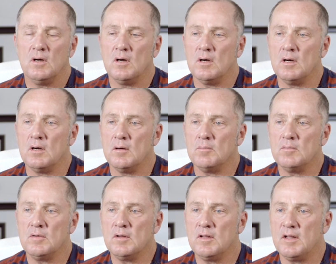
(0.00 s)

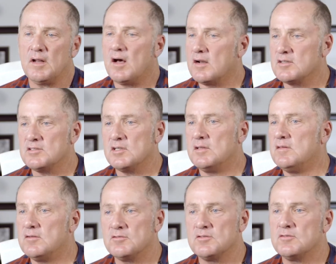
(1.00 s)
And honestly,
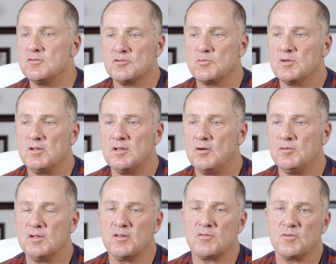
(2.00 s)
there's really
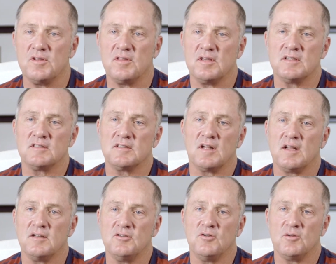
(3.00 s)
only three things that I
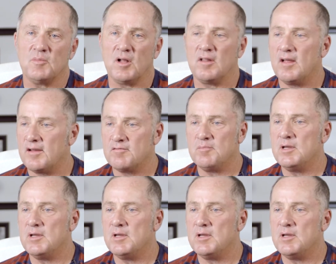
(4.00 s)
do in my life,